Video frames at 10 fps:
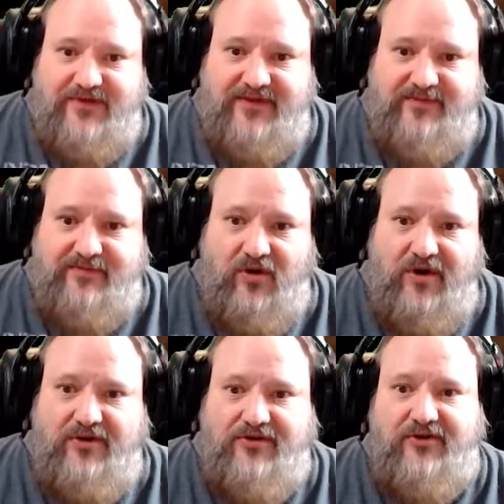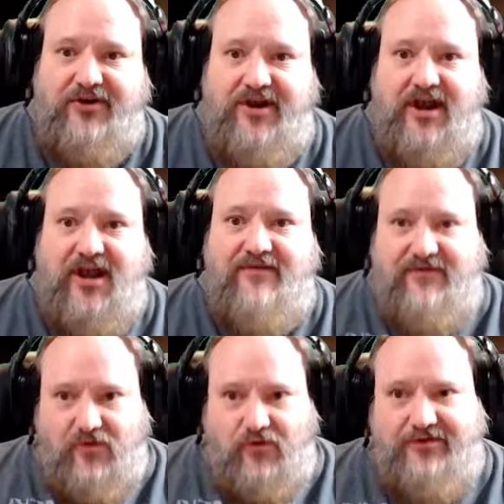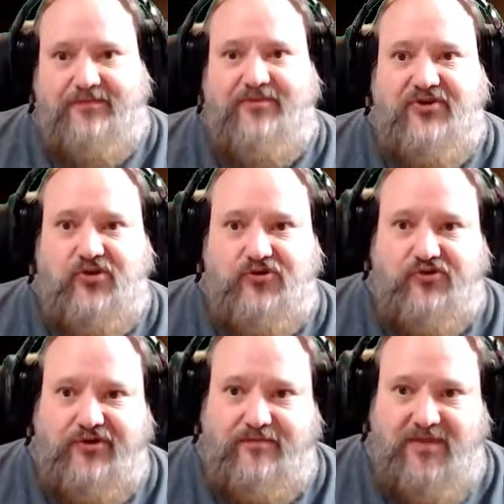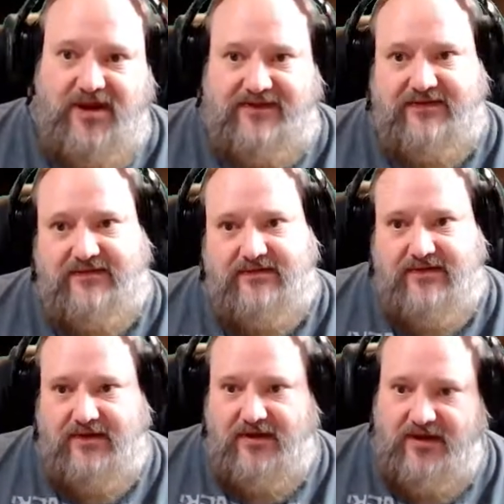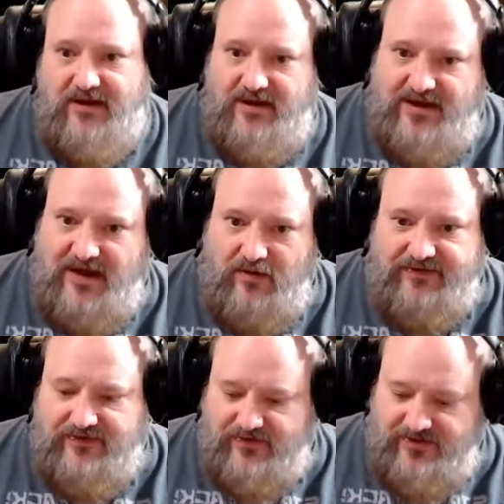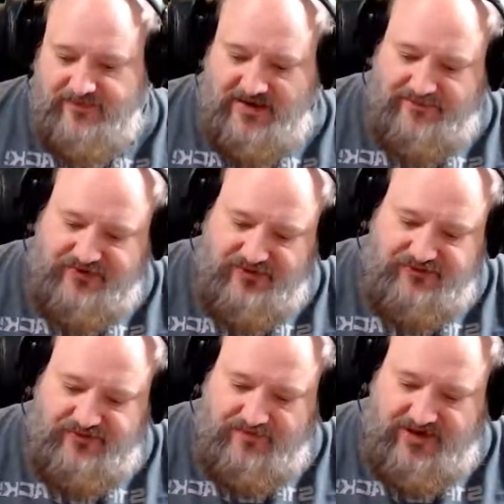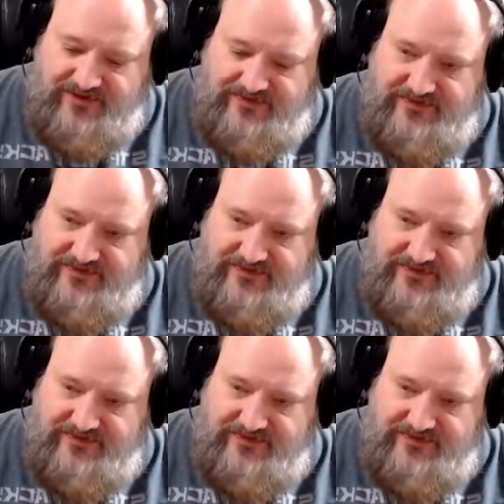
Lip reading: spoil, you're going to have, of course, putrid meat. Now, what's good about putrid meat?